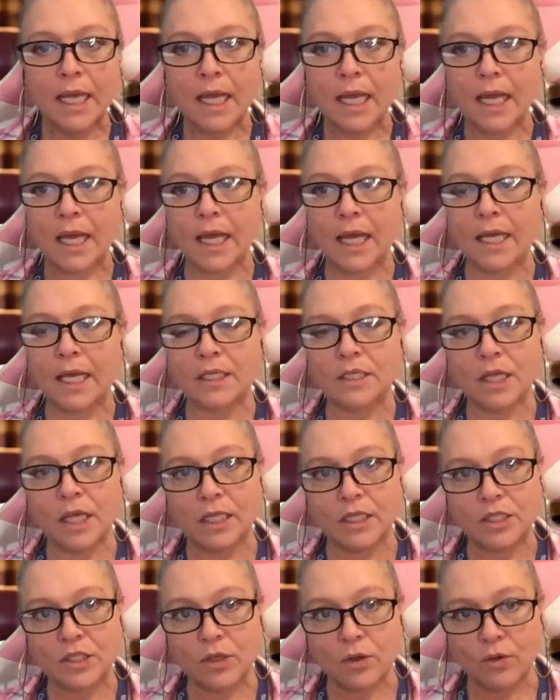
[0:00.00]

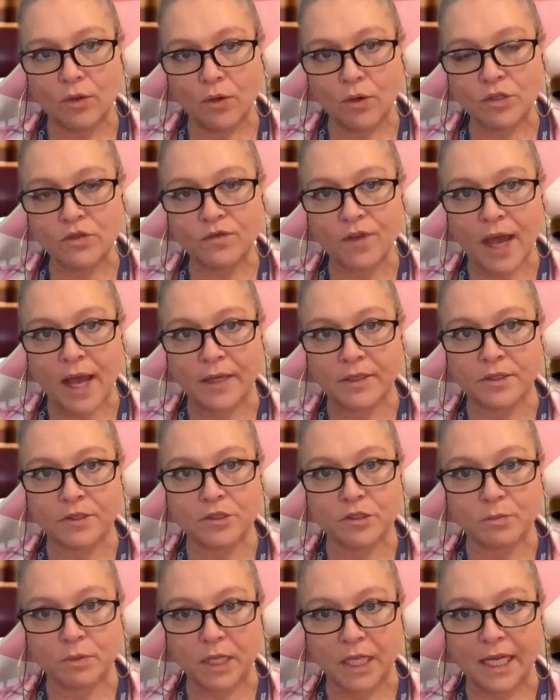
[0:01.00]
And so those
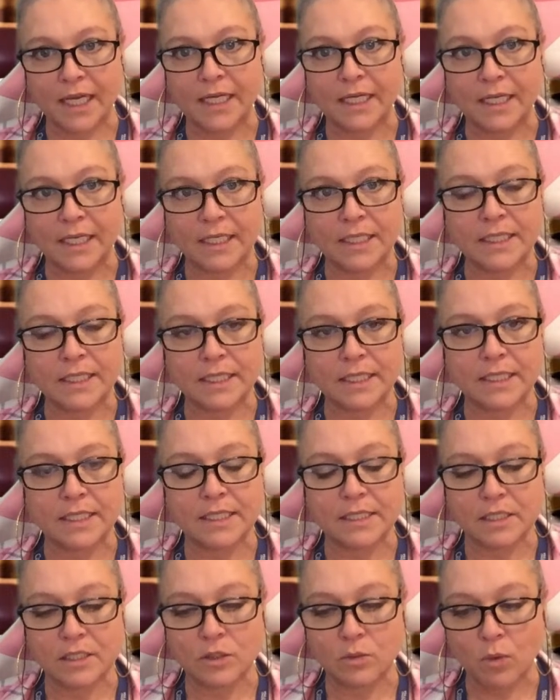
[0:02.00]
factors played into
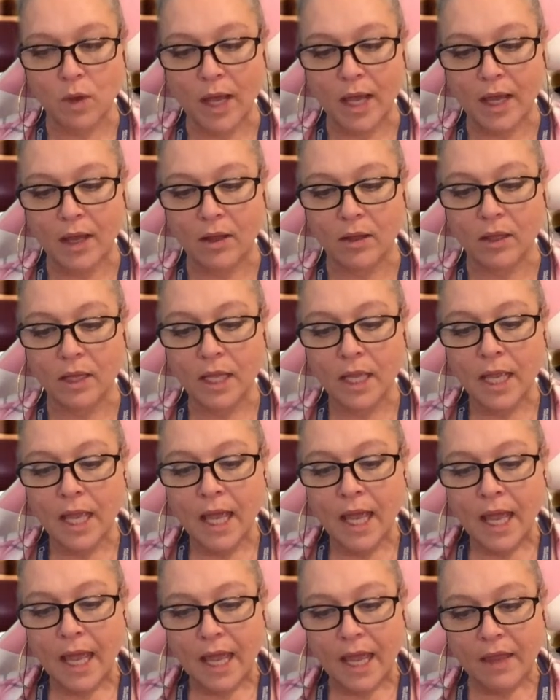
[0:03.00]
this as well.
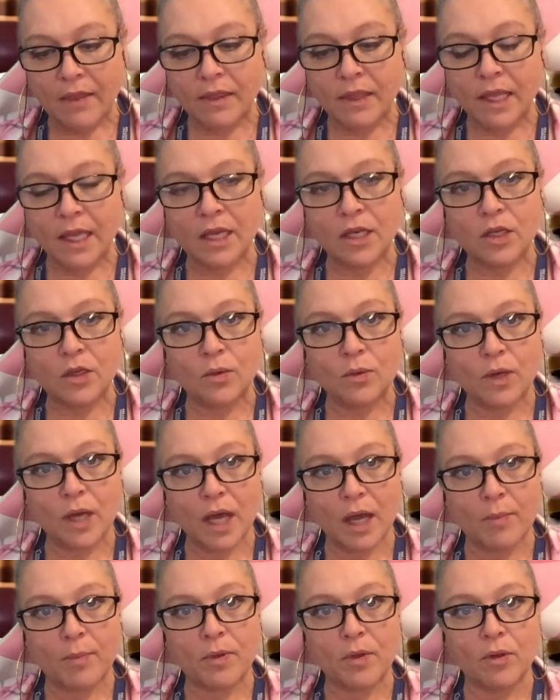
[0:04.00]
And then you
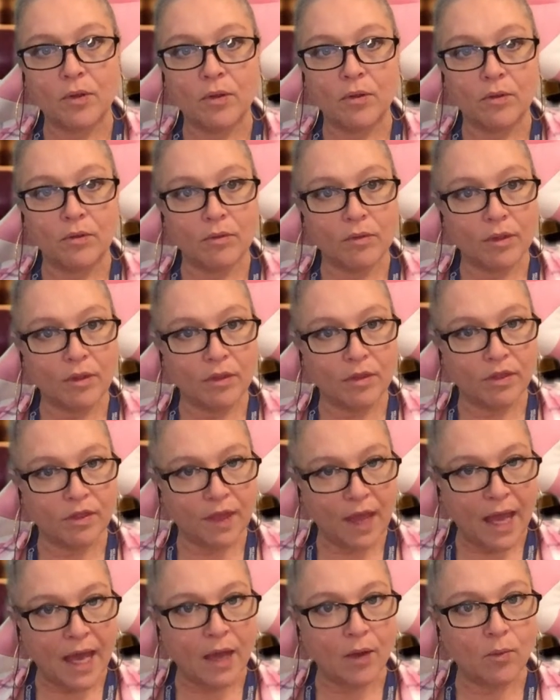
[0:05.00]
couple
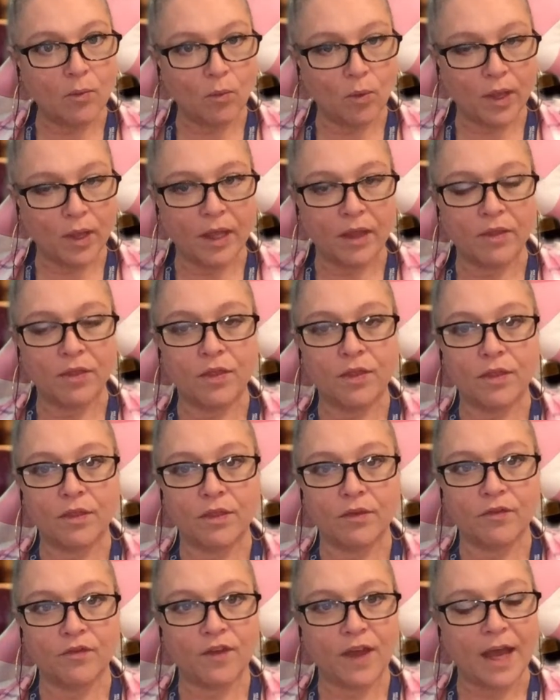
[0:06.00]
that with
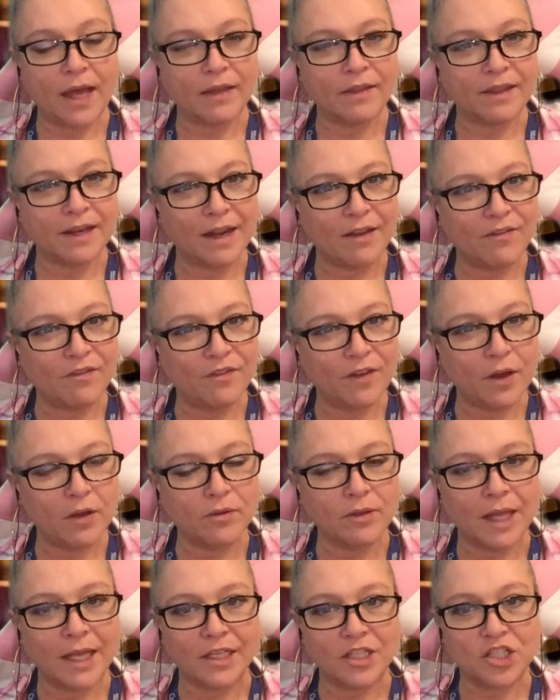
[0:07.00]
the fact that I felt
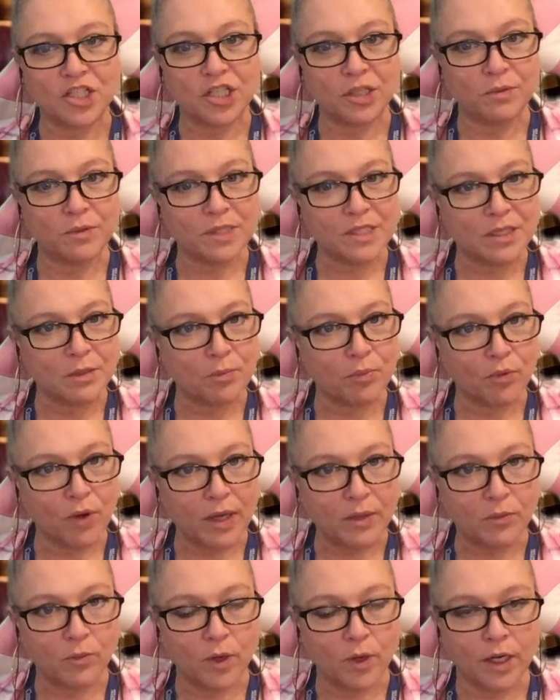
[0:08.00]
like she was the
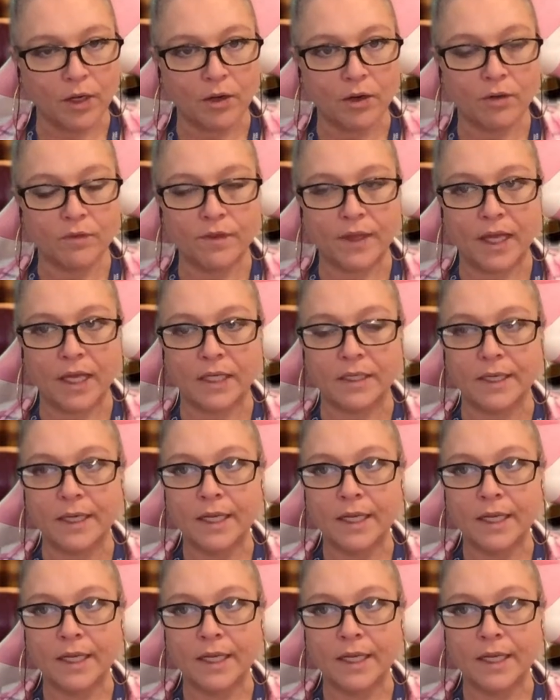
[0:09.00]
breadwinner, that